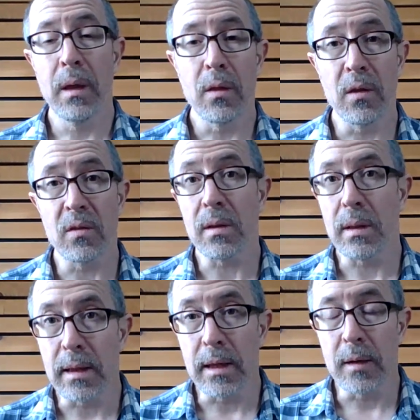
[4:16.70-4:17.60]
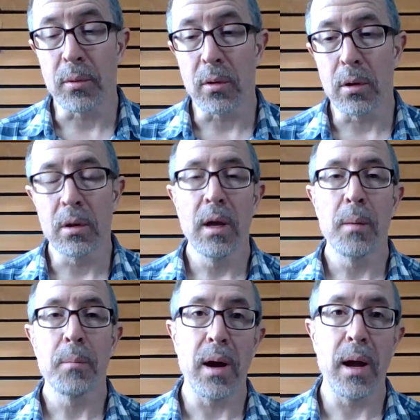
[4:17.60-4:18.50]
this liberal
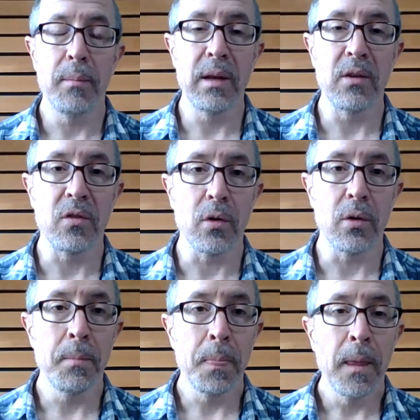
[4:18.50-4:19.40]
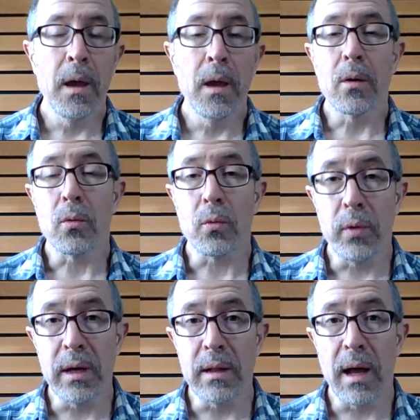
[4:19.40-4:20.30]
prime minister,
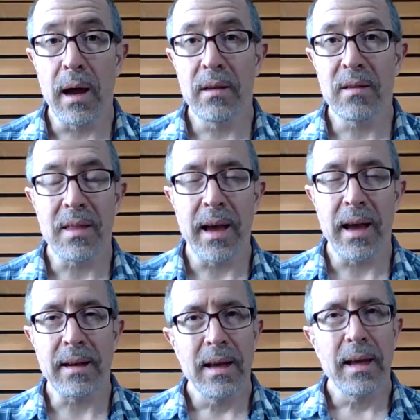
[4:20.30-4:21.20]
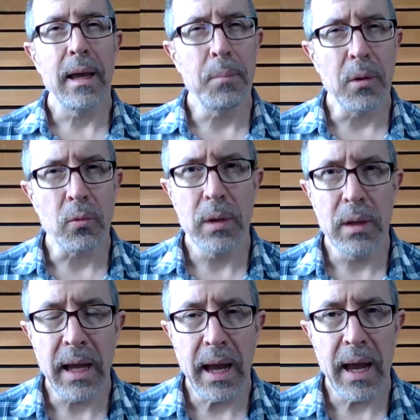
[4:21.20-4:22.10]
realized that it'd be really
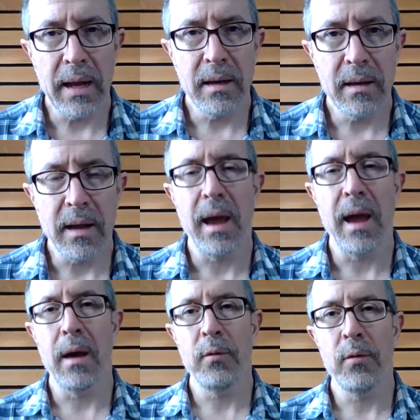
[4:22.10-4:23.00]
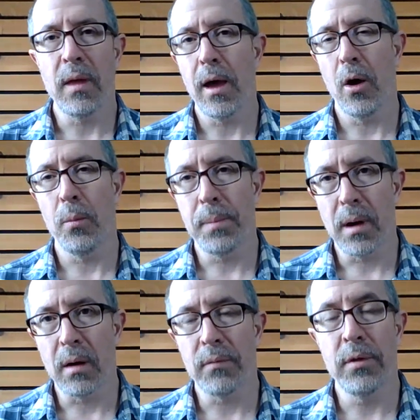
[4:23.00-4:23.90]
handy to have the help
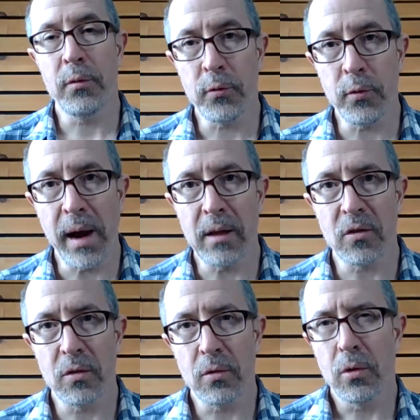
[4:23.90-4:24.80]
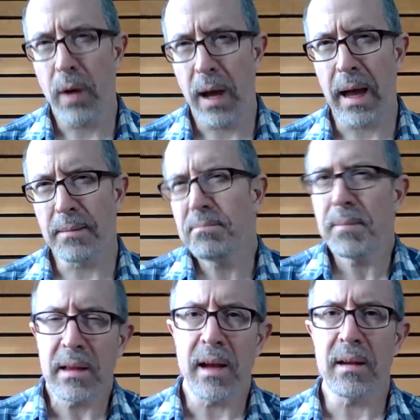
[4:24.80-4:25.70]
of the French, who had,
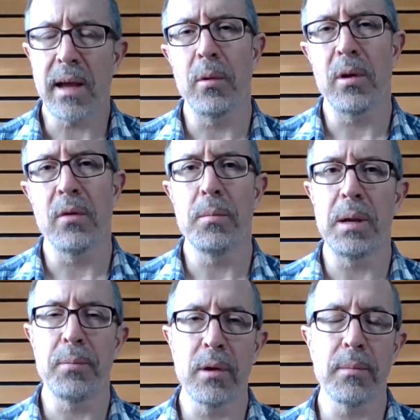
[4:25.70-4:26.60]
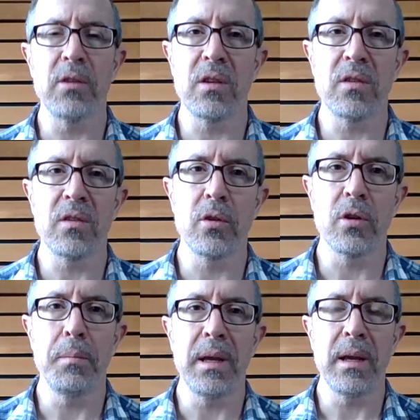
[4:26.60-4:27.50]
at that time, what everybody pretty much considered to
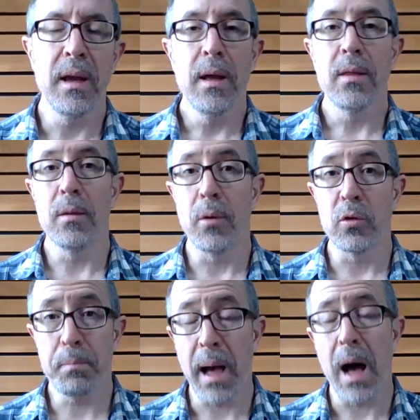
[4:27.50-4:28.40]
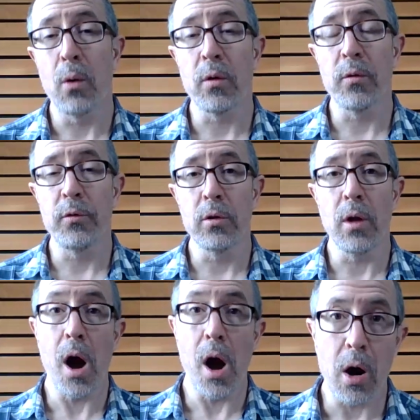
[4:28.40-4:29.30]
be the most
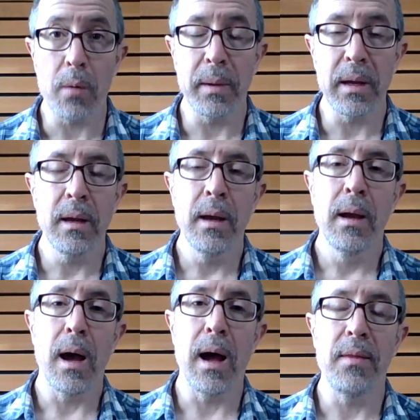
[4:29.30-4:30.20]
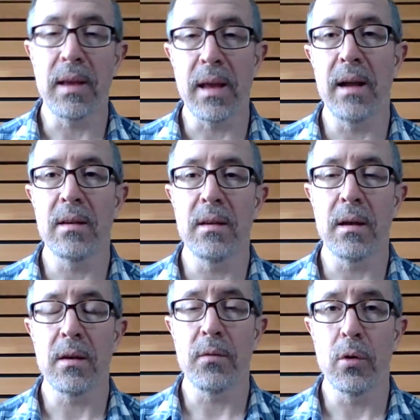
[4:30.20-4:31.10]
powerful army on the continent
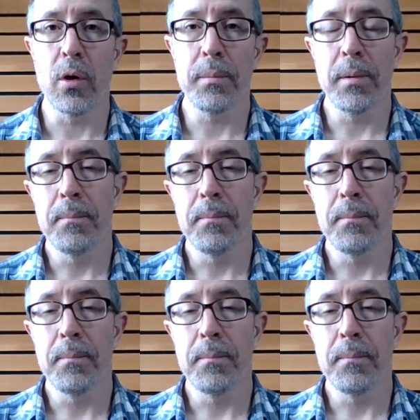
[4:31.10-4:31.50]
of Europe.